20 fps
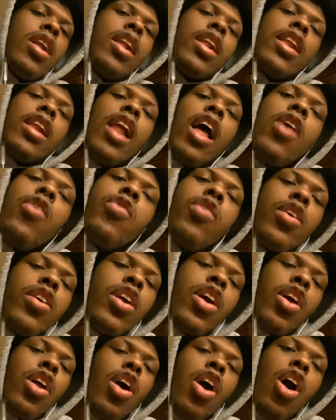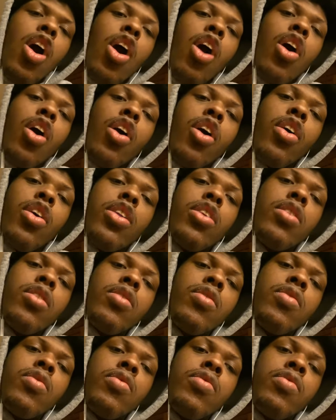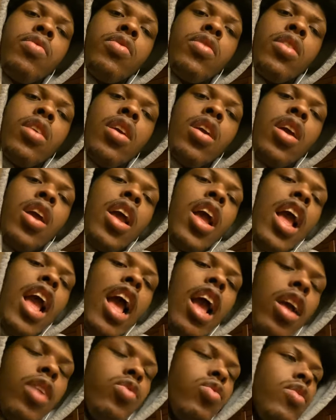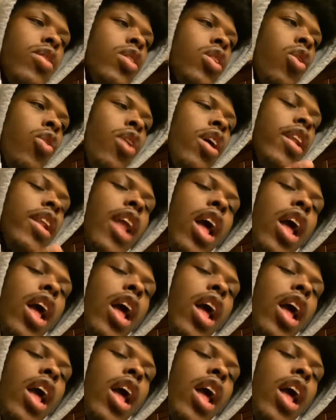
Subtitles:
Life will get hard. As we know it,